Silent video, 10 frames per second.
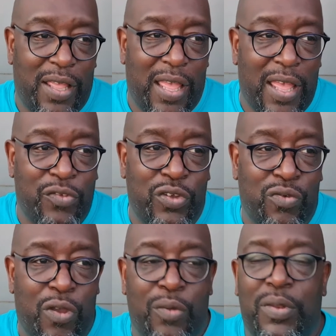as you
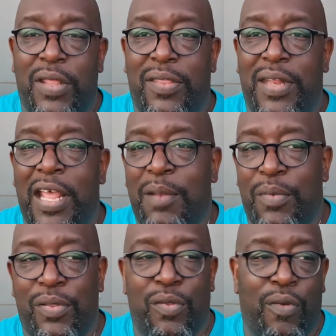grow, there's an
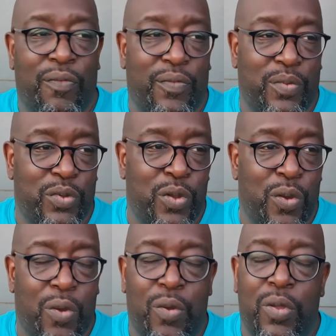element of
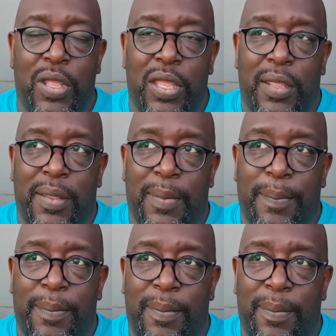your
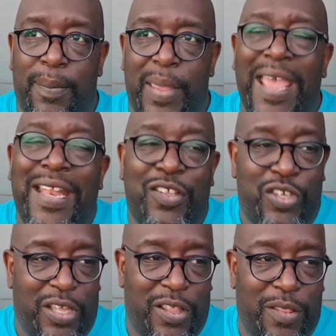
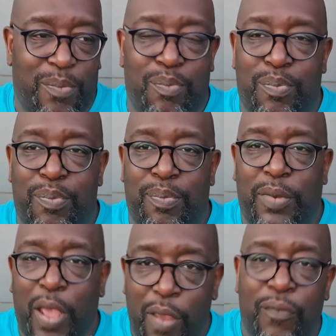energies
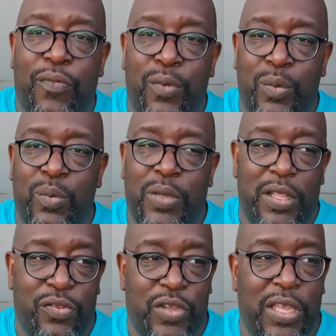going through
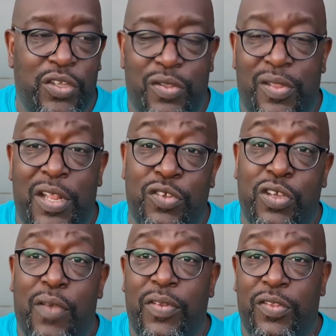these changes, and as you
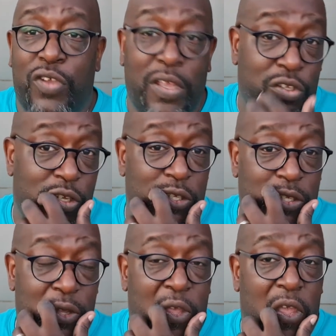go through these
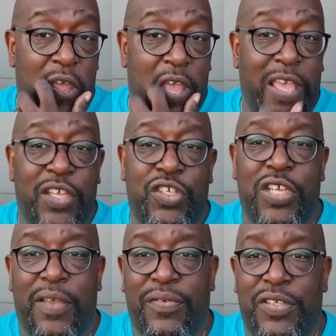changes, it
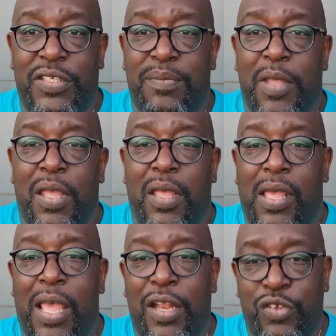shifts,
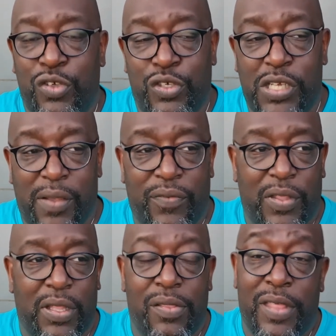and as you
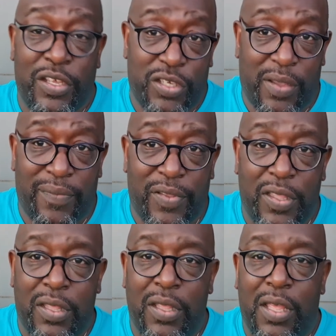shift, they shift.
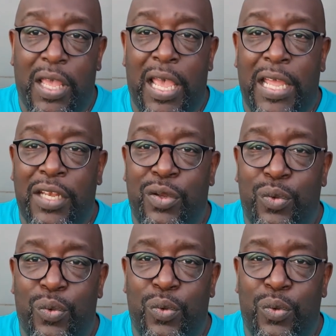And